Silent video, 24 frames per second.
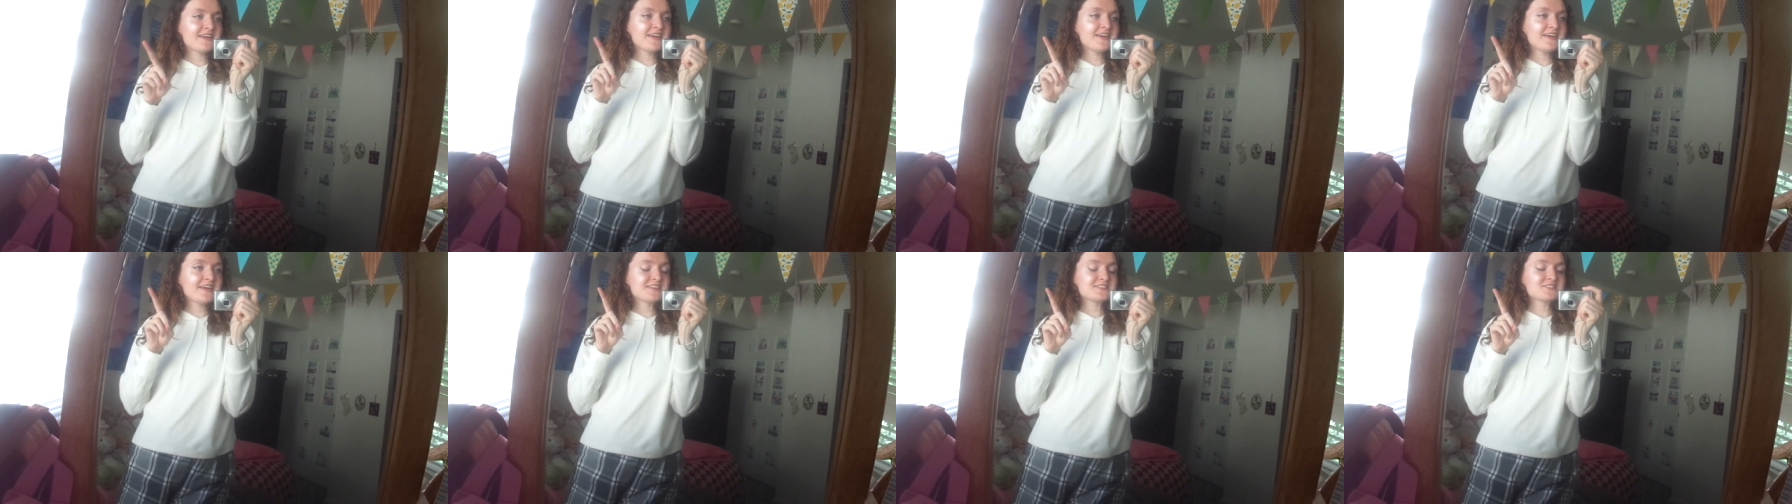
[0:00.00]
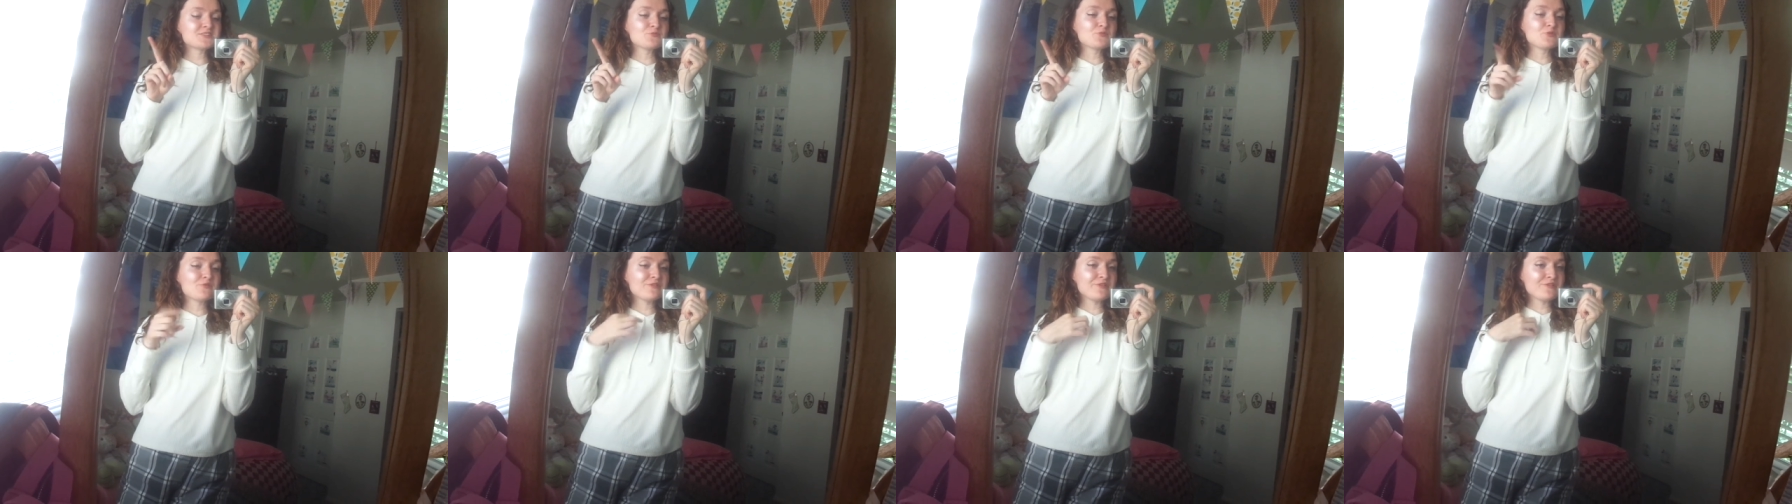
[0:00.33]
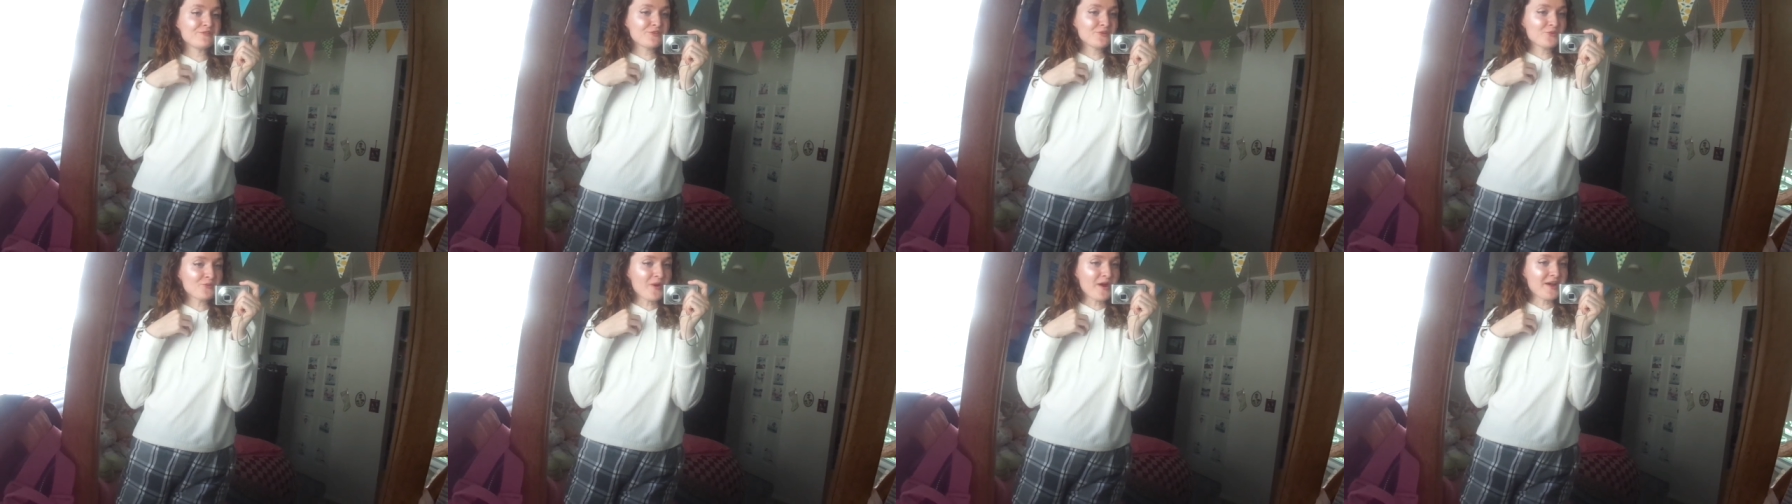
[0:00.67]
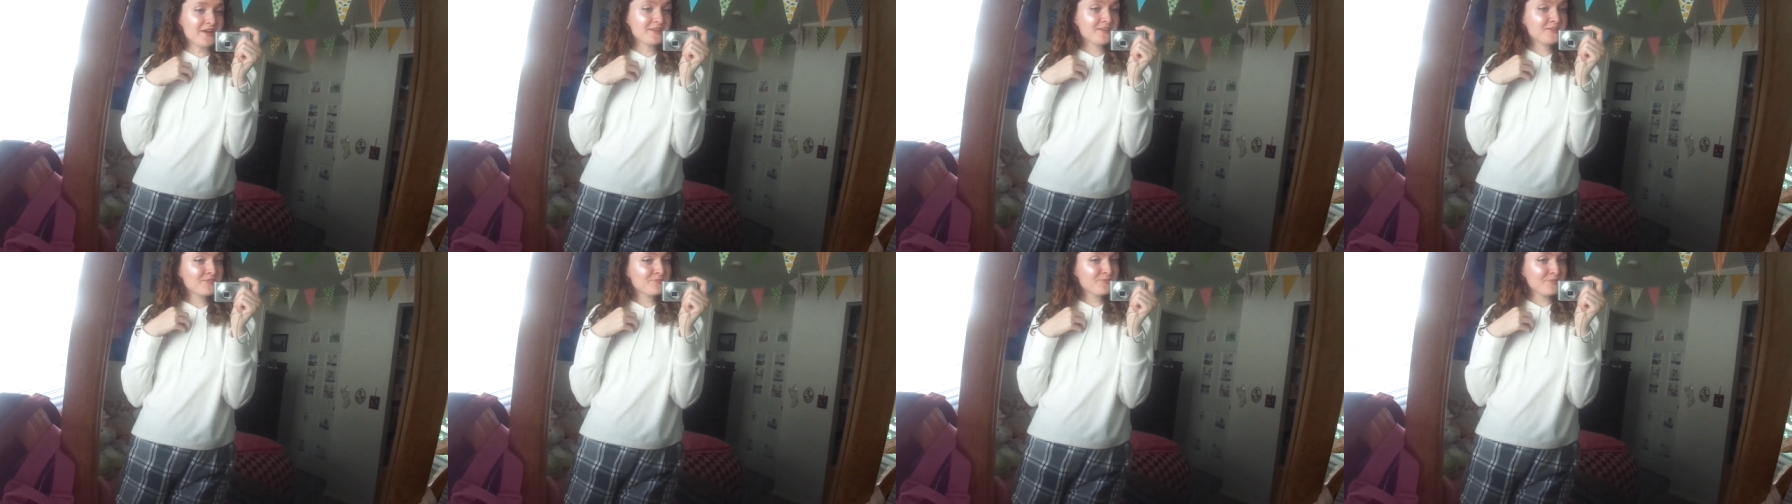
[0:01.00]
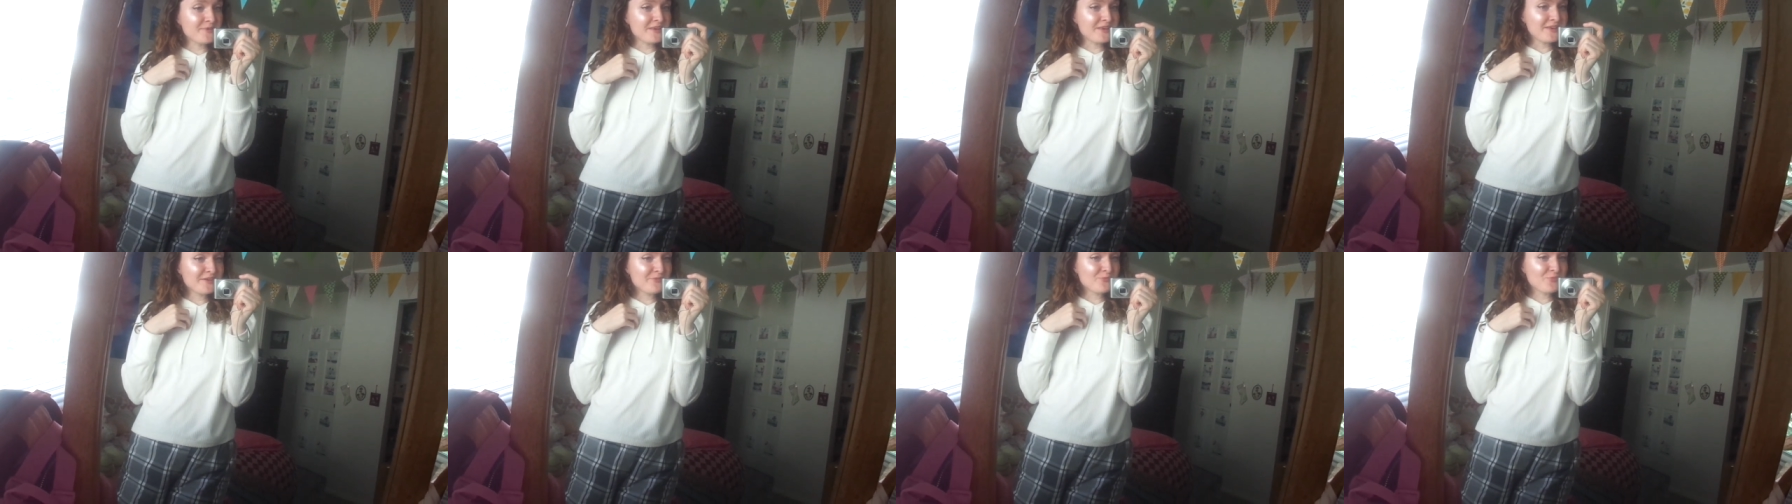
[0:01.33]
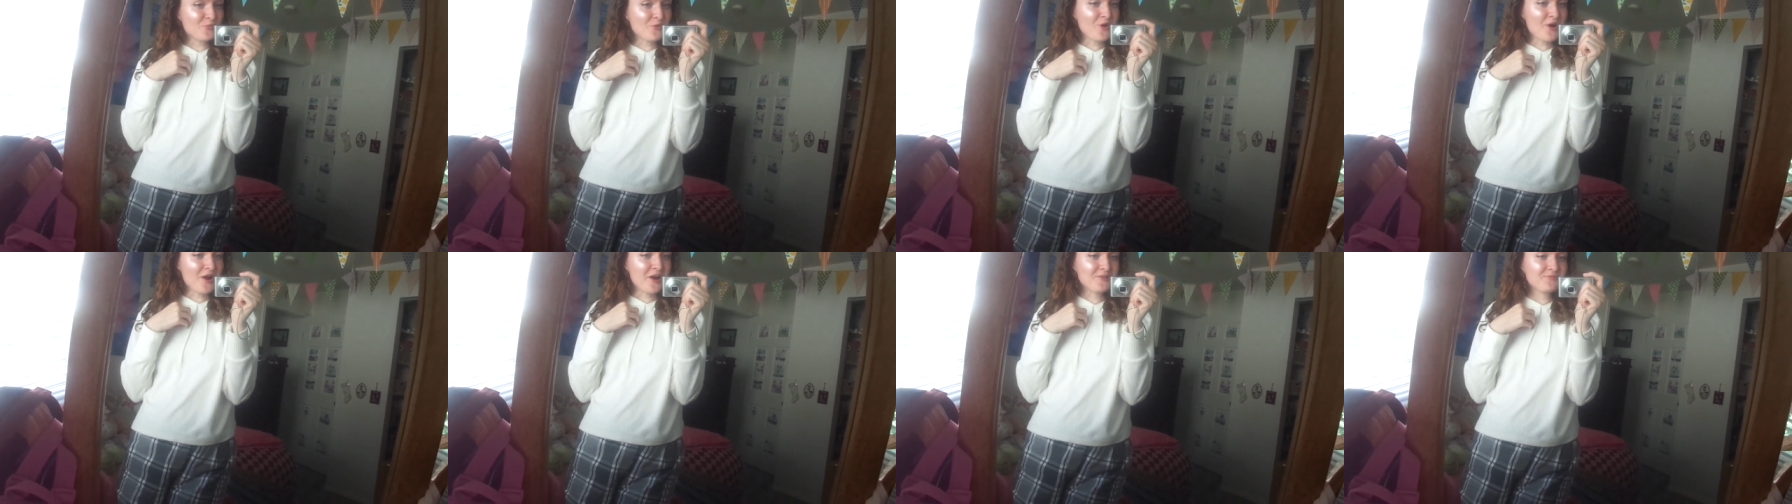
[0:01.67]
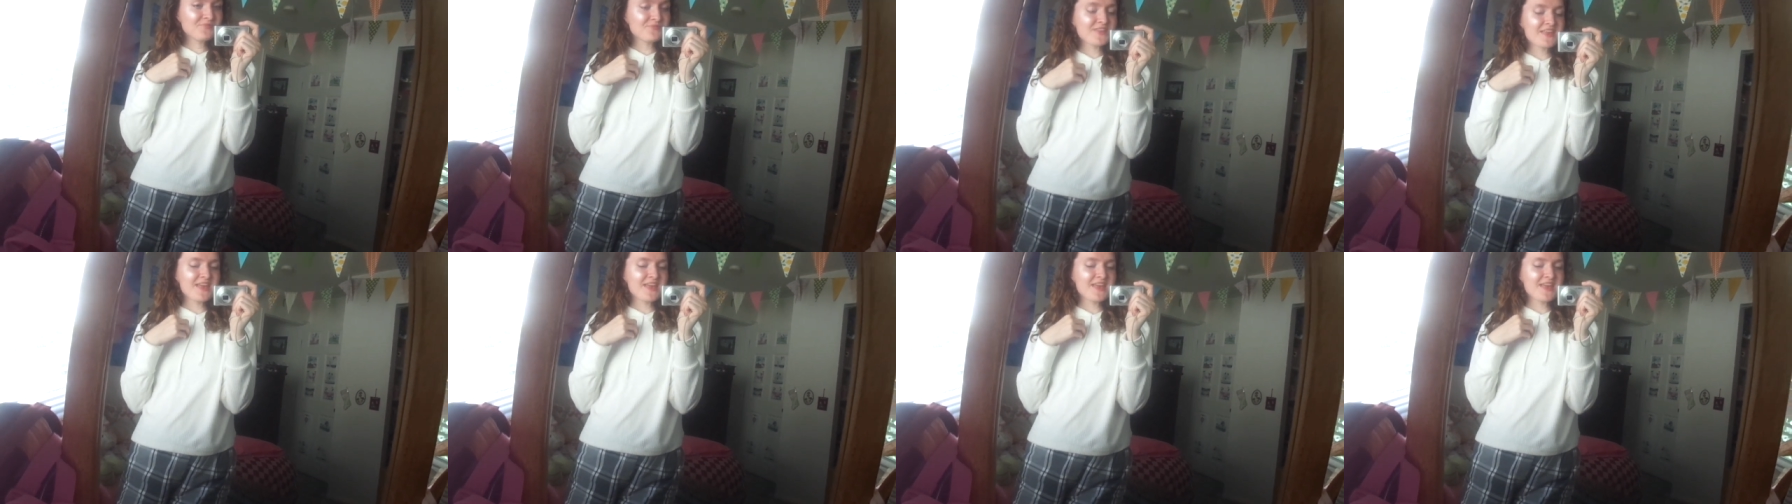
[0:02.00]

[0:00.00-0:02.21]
It's a movie for one, me, moi,